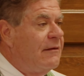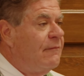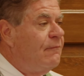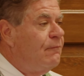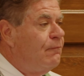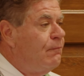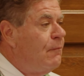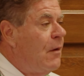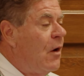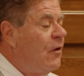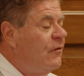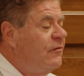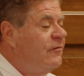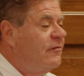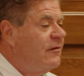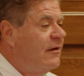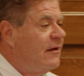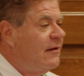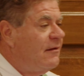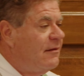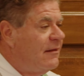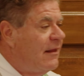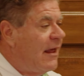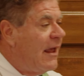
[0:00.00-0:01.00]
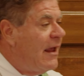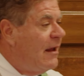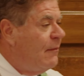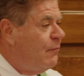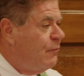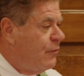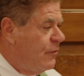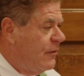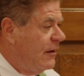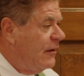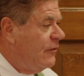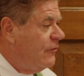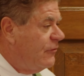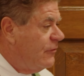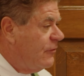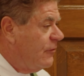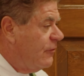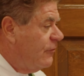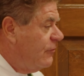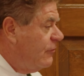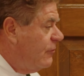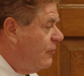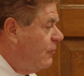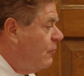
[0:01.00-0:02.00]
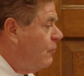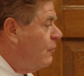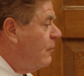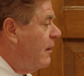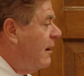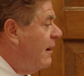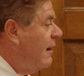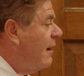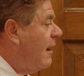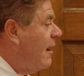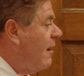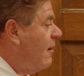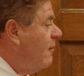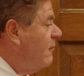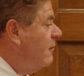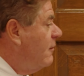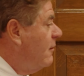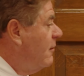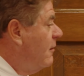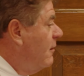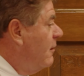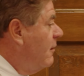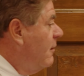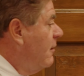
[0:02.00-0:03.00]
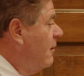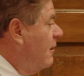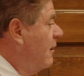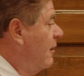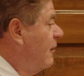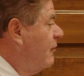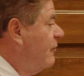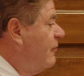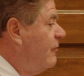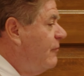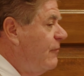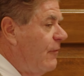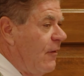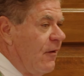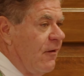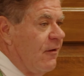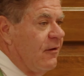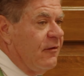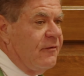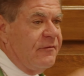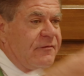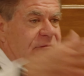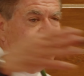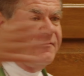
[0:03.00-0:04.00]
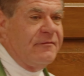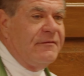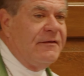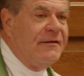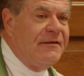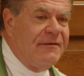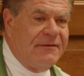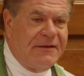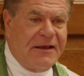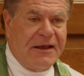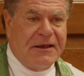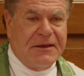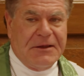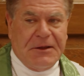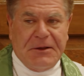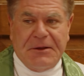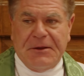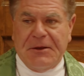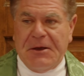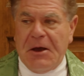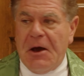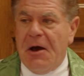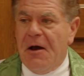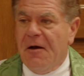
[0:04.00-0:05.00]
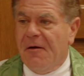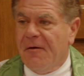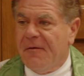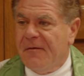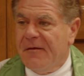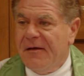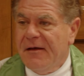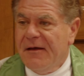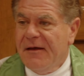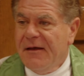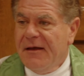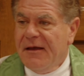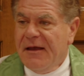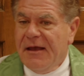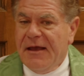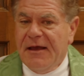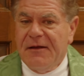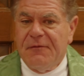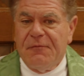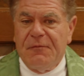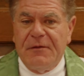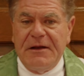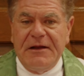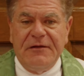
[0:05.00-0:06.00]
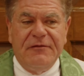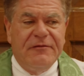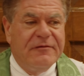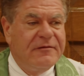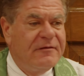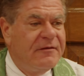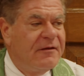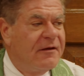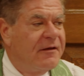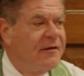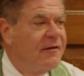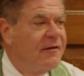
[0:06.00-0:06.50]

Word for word: mostly lay preachers who went out as far as they could go and reached the